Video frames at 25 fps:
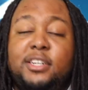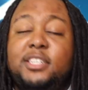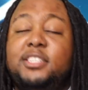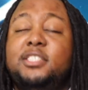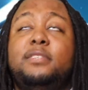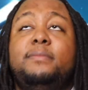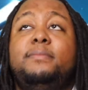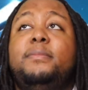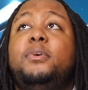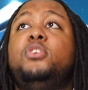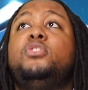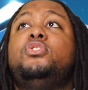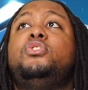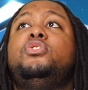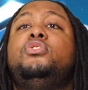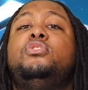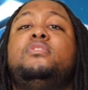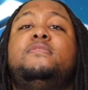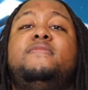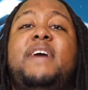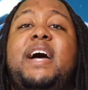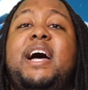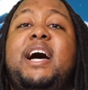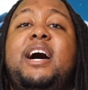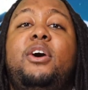It's the most
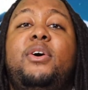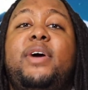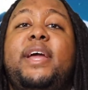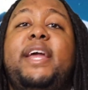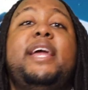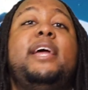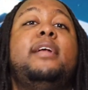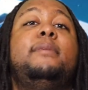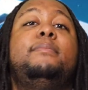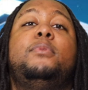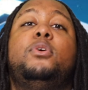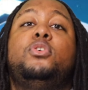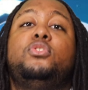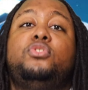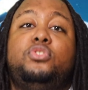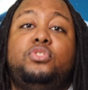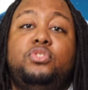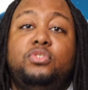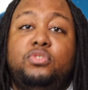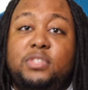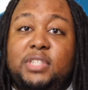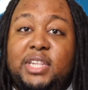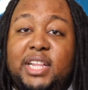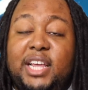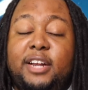used vowel and most
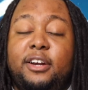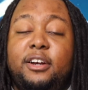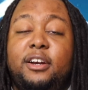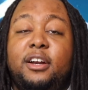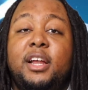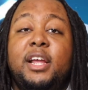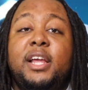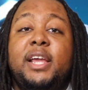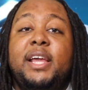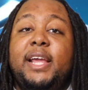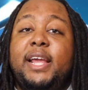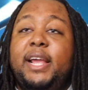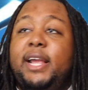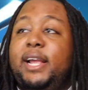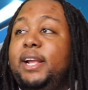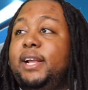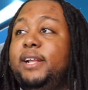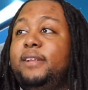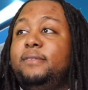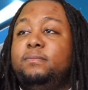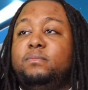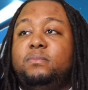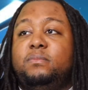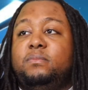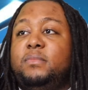used letter.
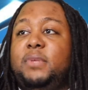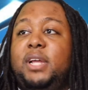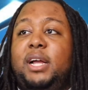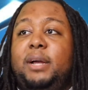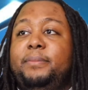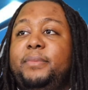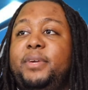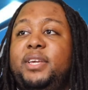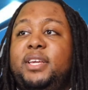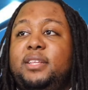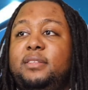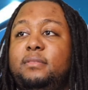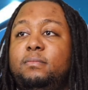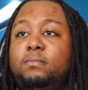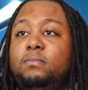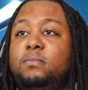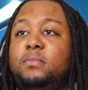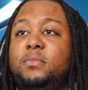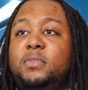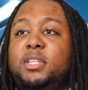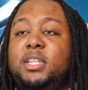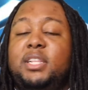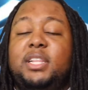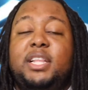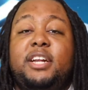And I mean,
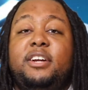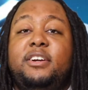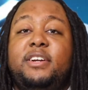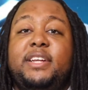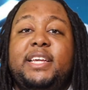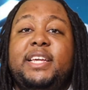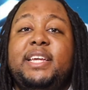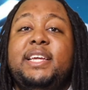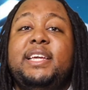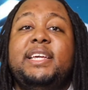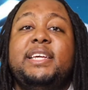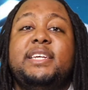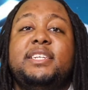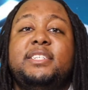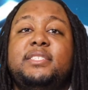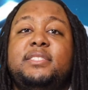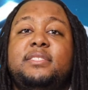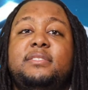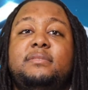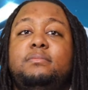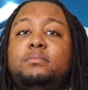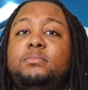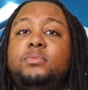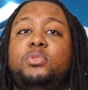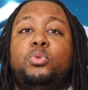the letter E
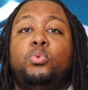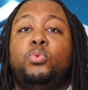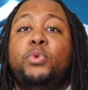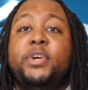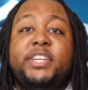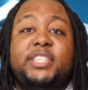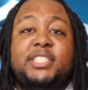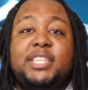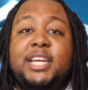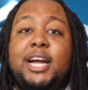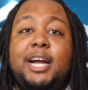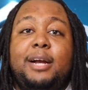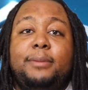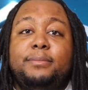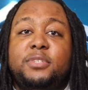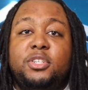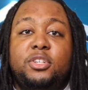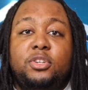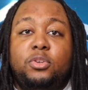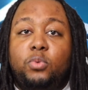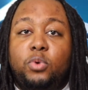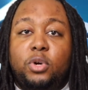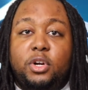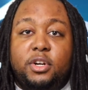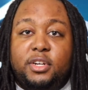is 3 times
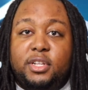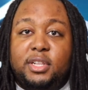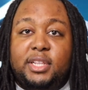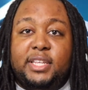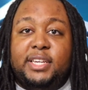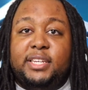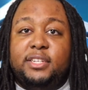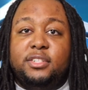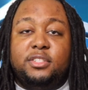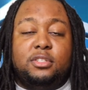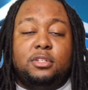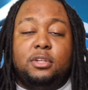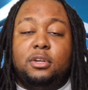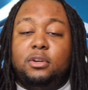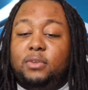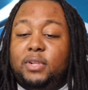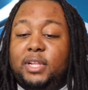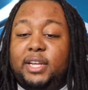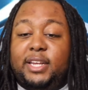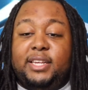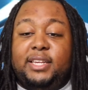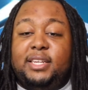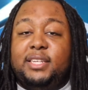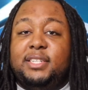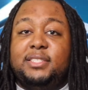in the word delete. So
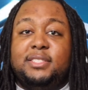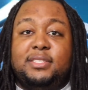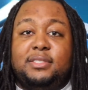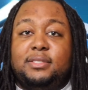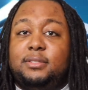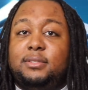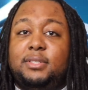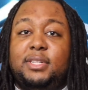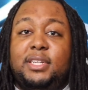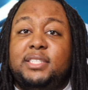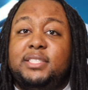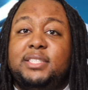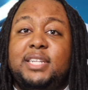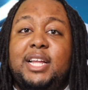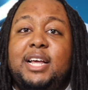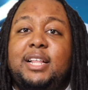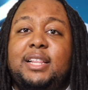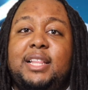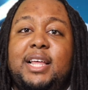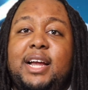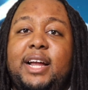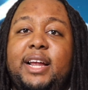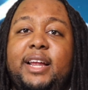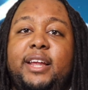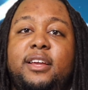like he's not
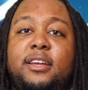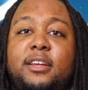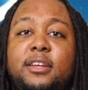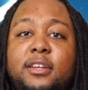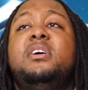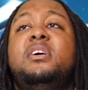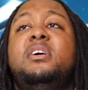lying.